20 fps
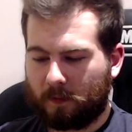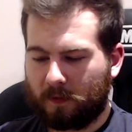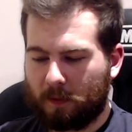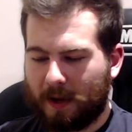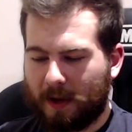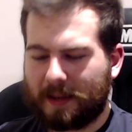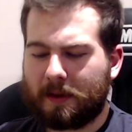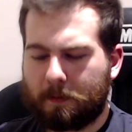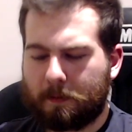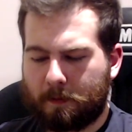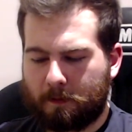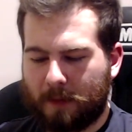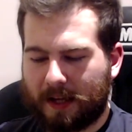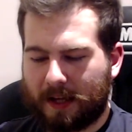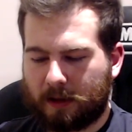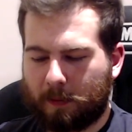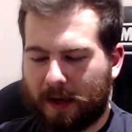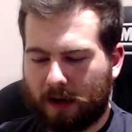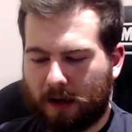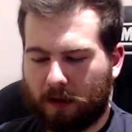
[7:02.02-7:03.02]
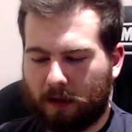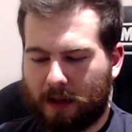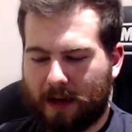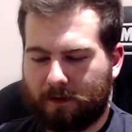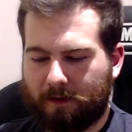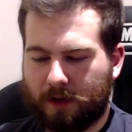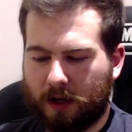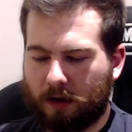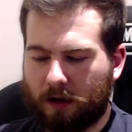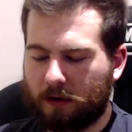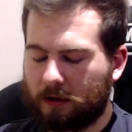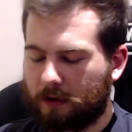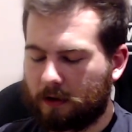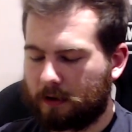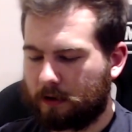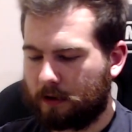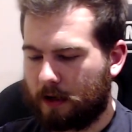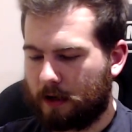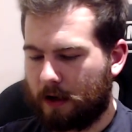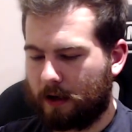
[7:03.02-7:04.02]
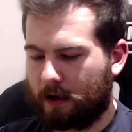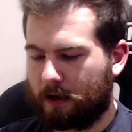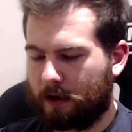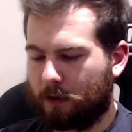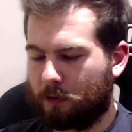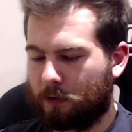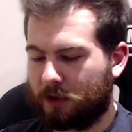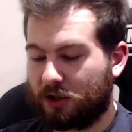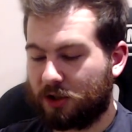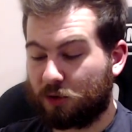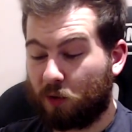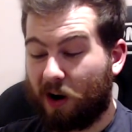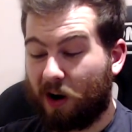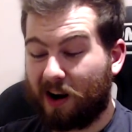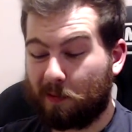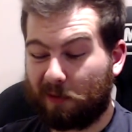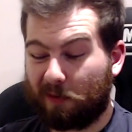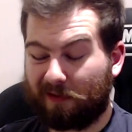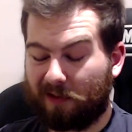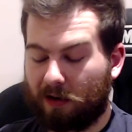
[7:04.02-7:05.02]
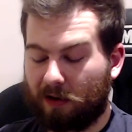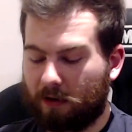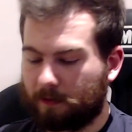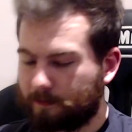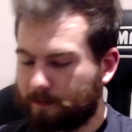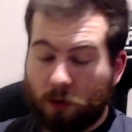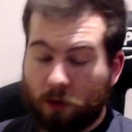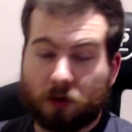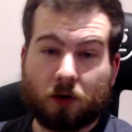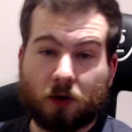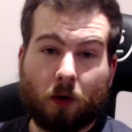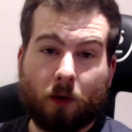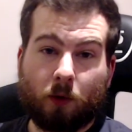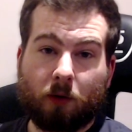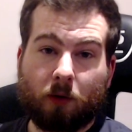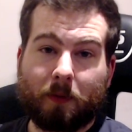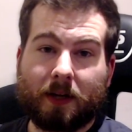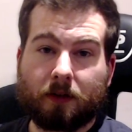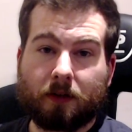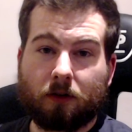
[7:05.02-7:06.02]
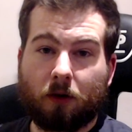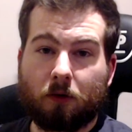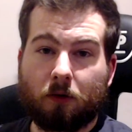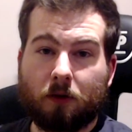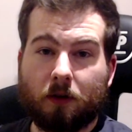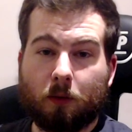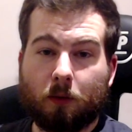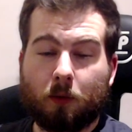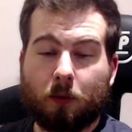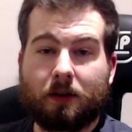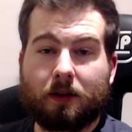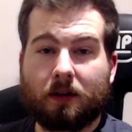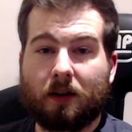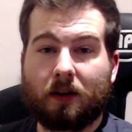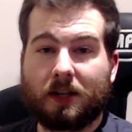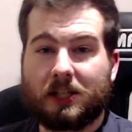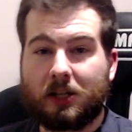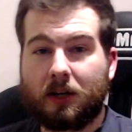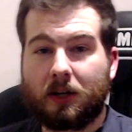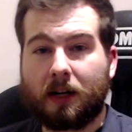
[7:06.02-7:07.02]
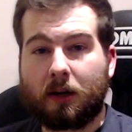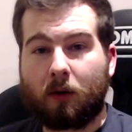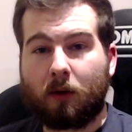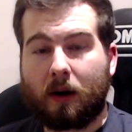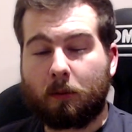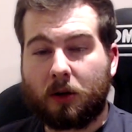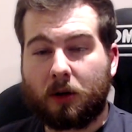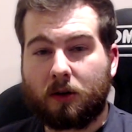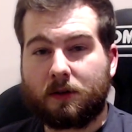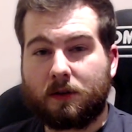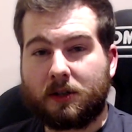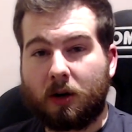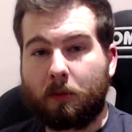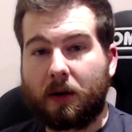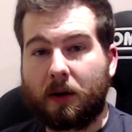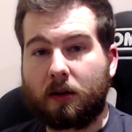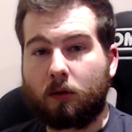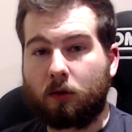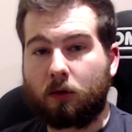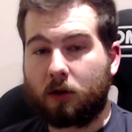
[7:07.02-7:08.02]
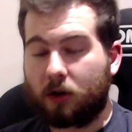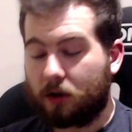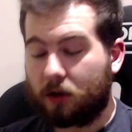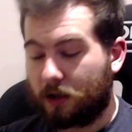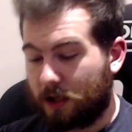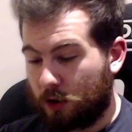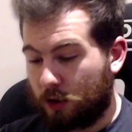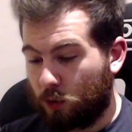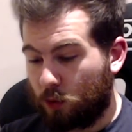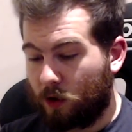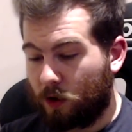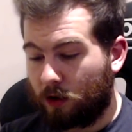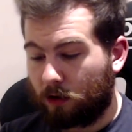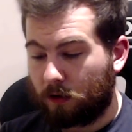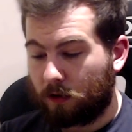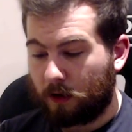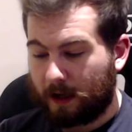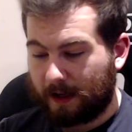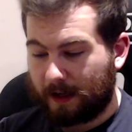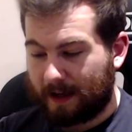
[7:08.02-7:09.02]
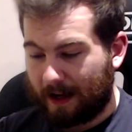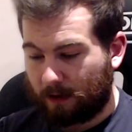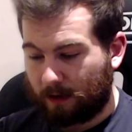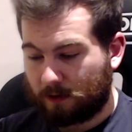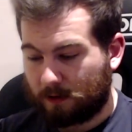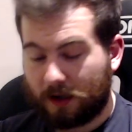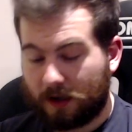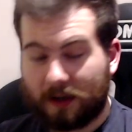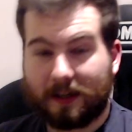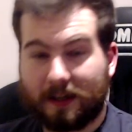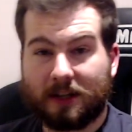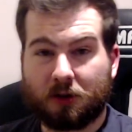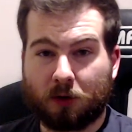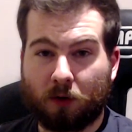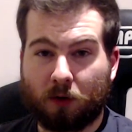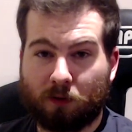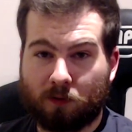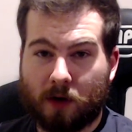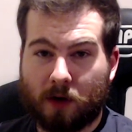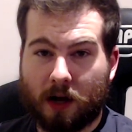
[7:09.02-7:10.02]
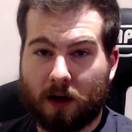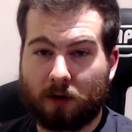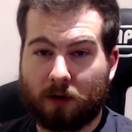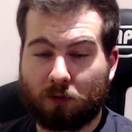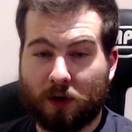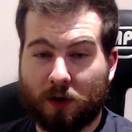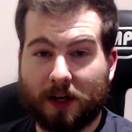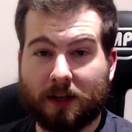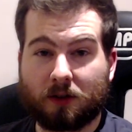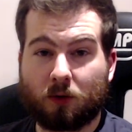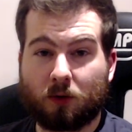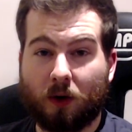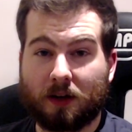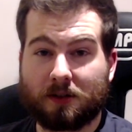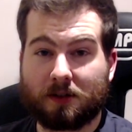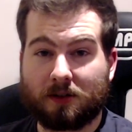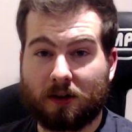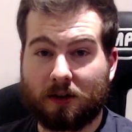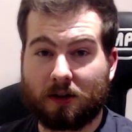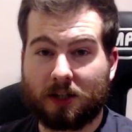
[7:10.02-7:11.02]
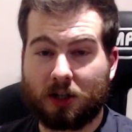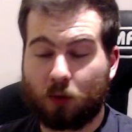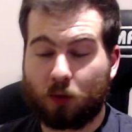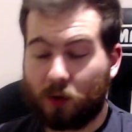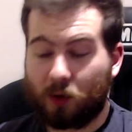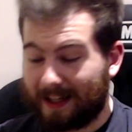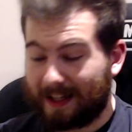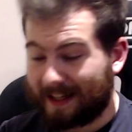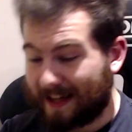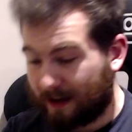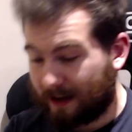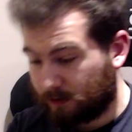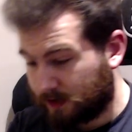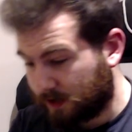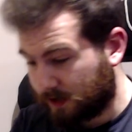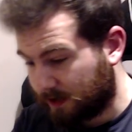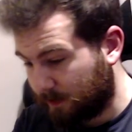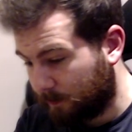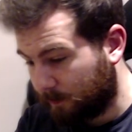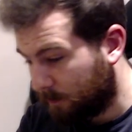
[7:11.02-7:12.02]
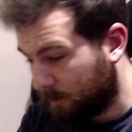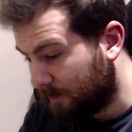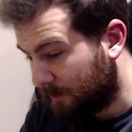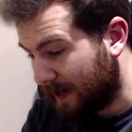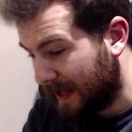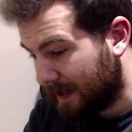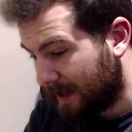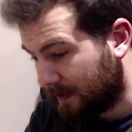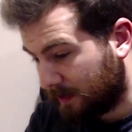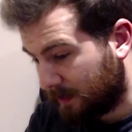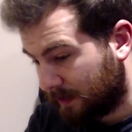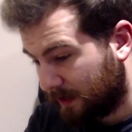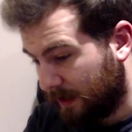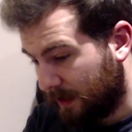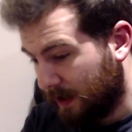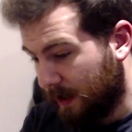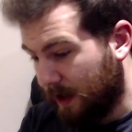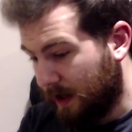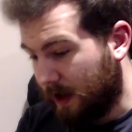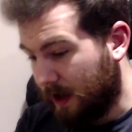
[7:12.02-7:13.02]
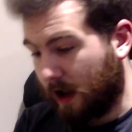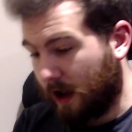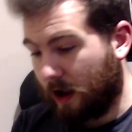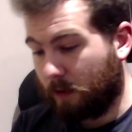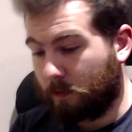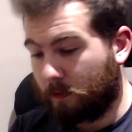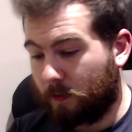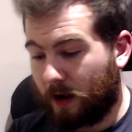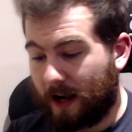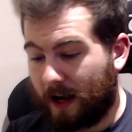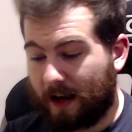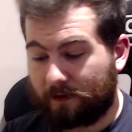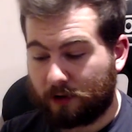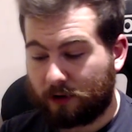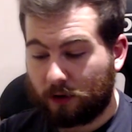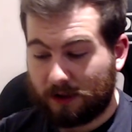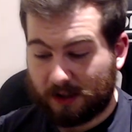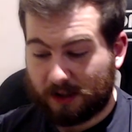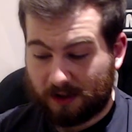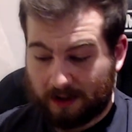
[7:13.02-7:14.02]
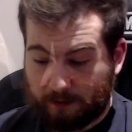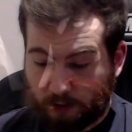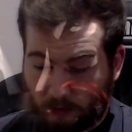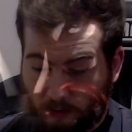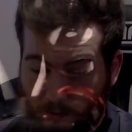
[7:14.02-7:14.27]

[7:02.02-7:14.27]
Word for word: make the pedal heavier, which is what I prefer. Also, I will make note that with the 90kg load cell pedal that you will encounter, unless your rig is quite sturdy, you will encounter some flex. I have noticed, even